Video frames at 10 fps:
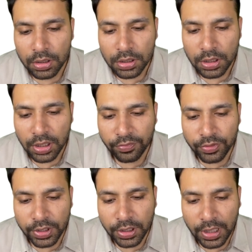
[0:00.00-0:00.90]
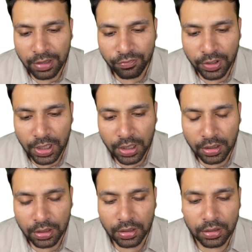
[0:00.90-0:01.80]
If the FLR
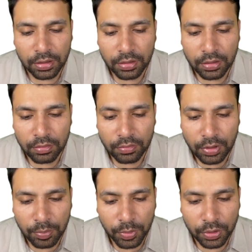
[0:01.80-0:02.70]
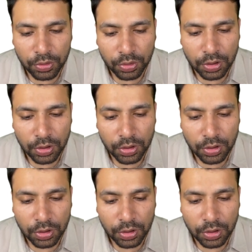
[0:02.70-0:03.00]
upon total